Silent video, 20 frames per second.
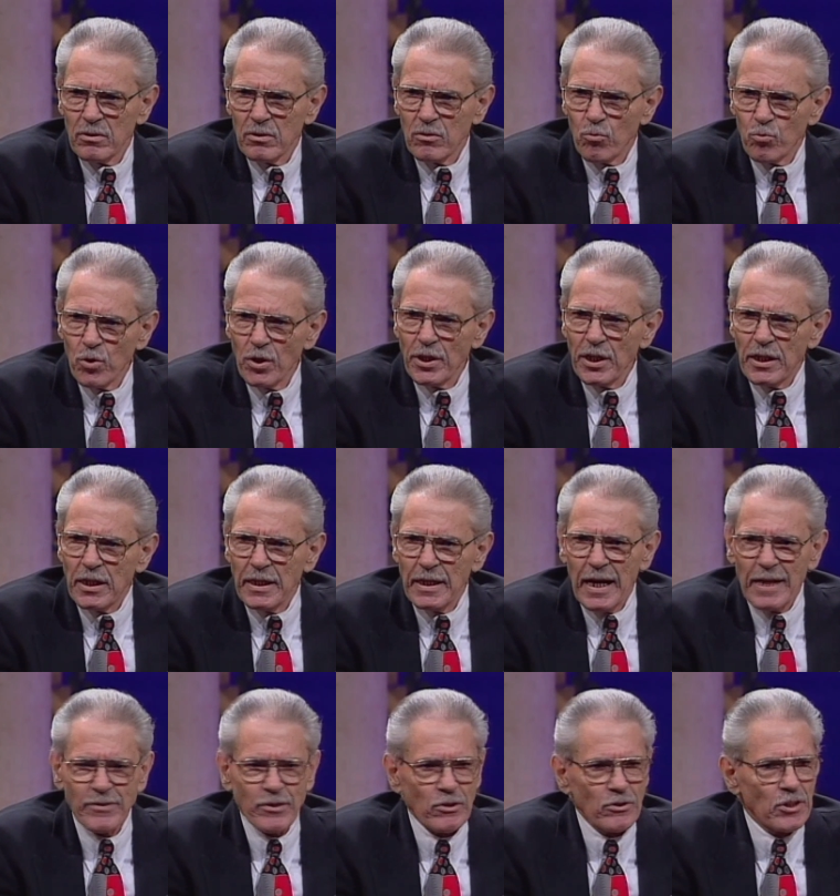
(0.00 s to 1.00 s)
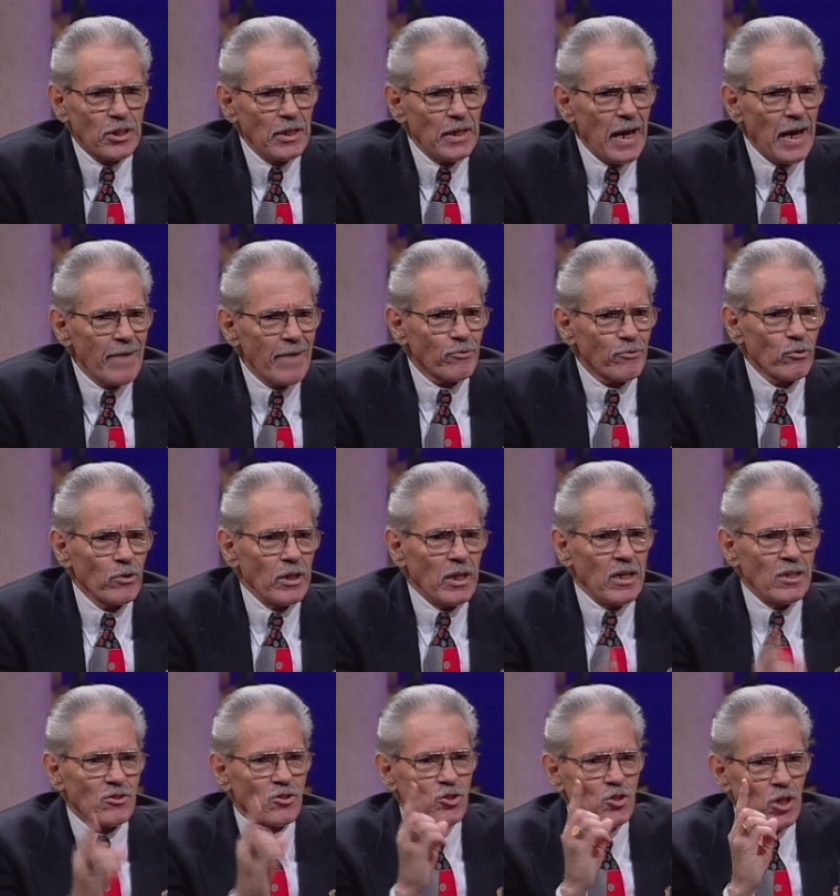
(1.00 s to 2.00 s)
to really get out there and get after it
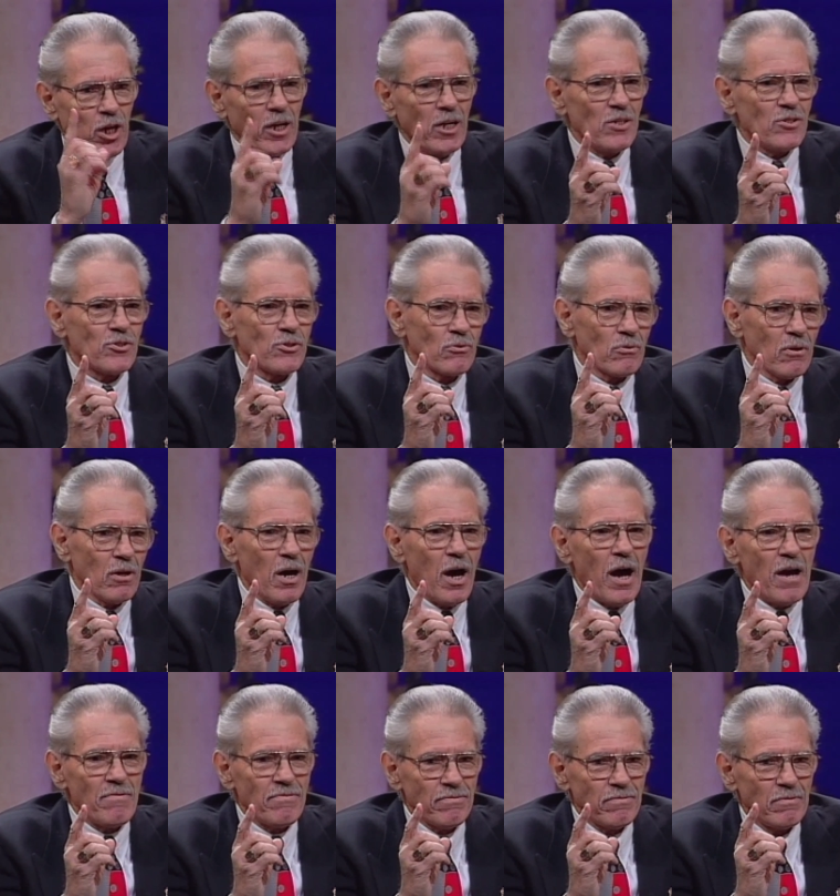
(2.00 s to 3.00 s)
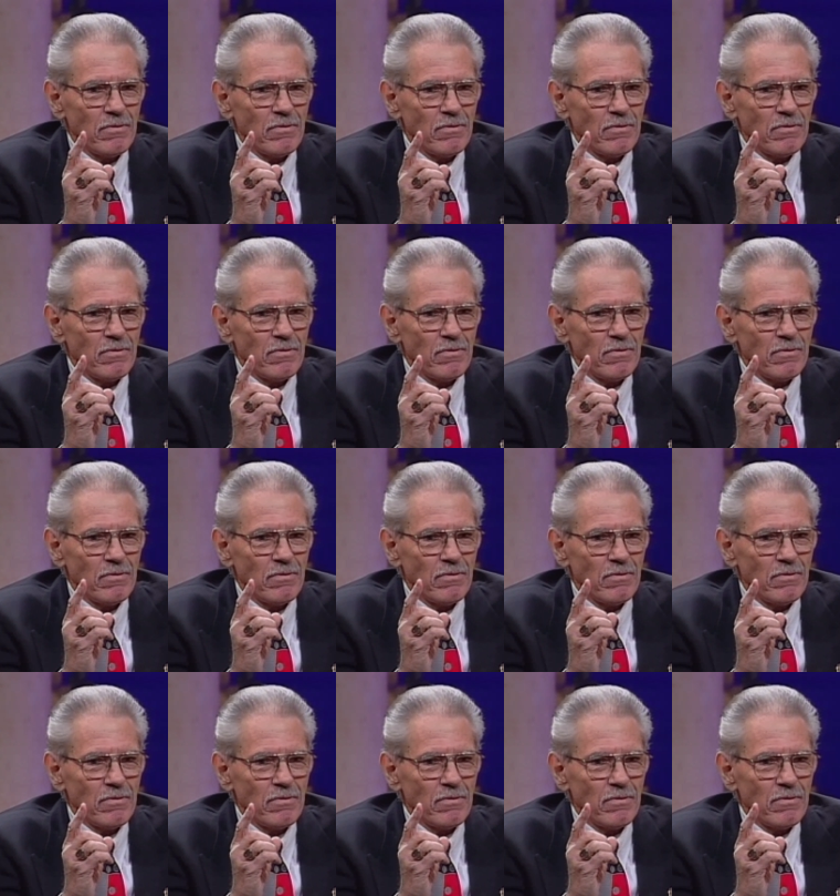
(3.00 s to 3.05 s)
and change your life,